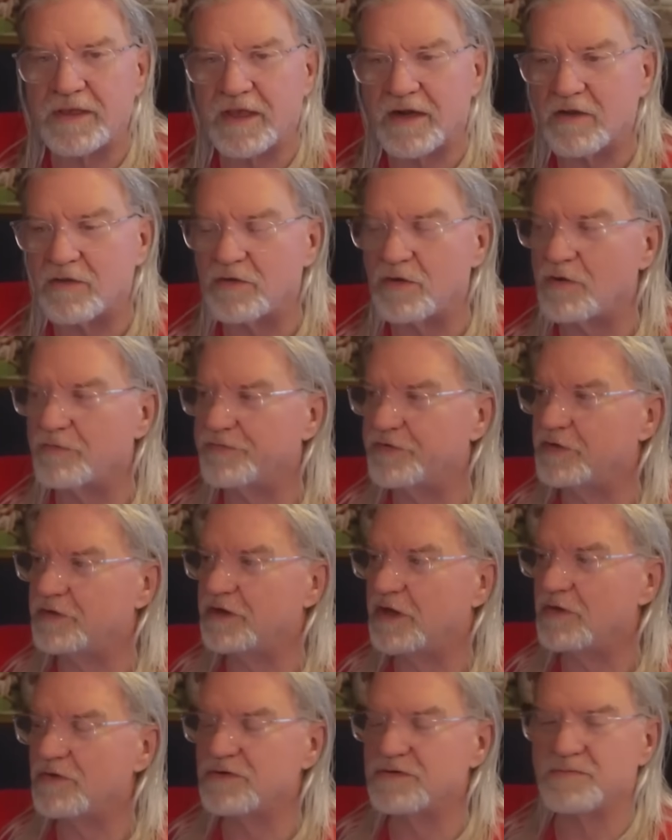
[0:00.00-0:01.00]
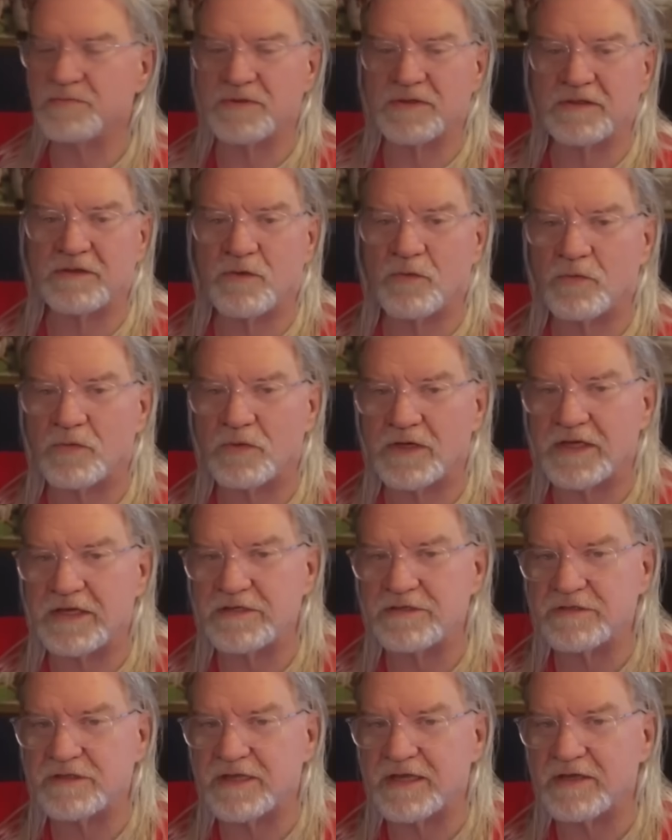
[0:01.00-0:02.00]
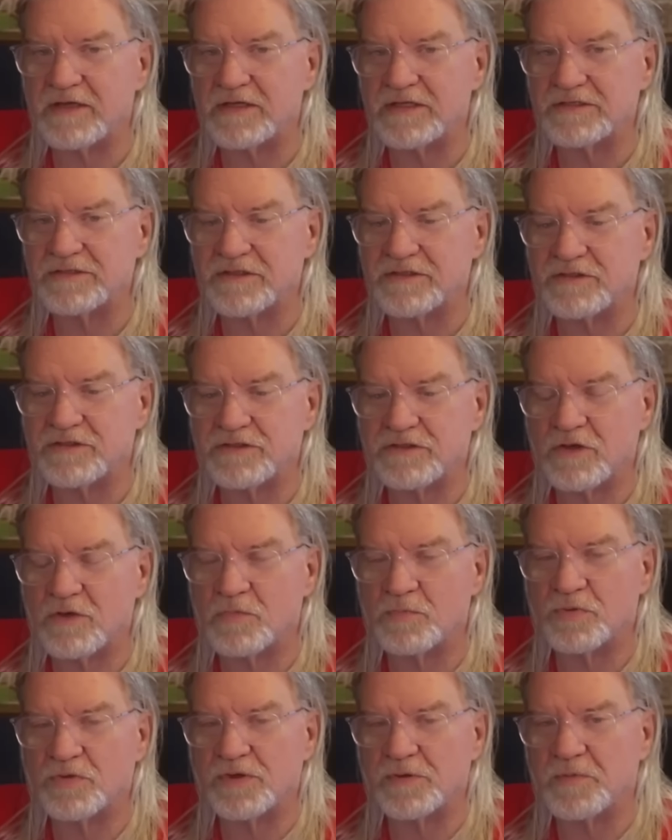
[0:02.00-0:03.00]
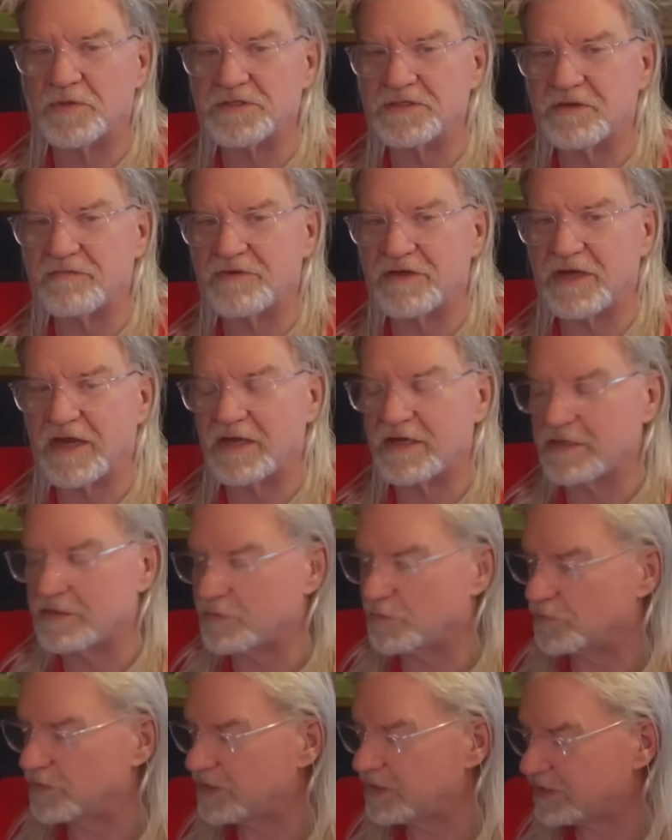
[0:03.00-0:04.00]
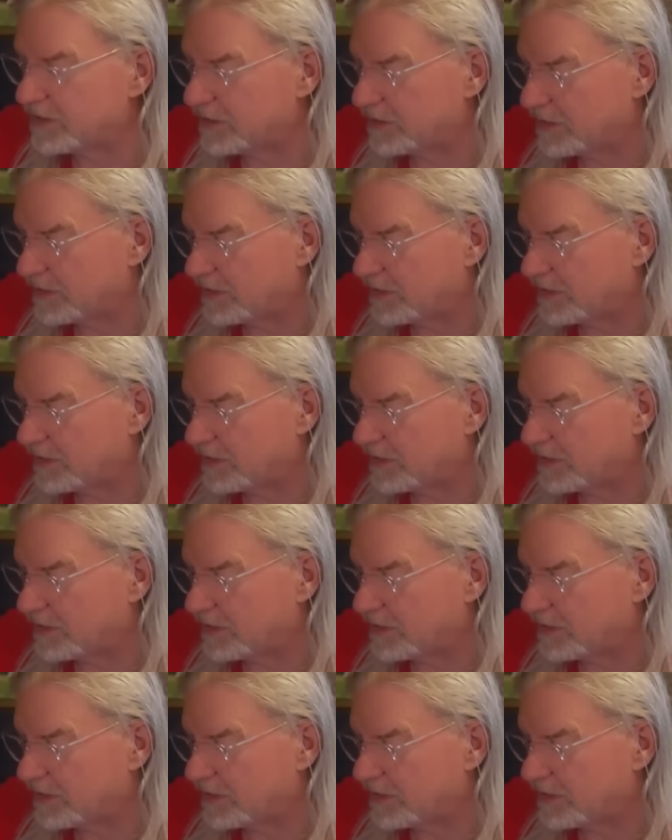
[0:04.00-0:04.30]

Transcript: I don't know if you noticed, but Coronation now has a show pretty much every night of the week.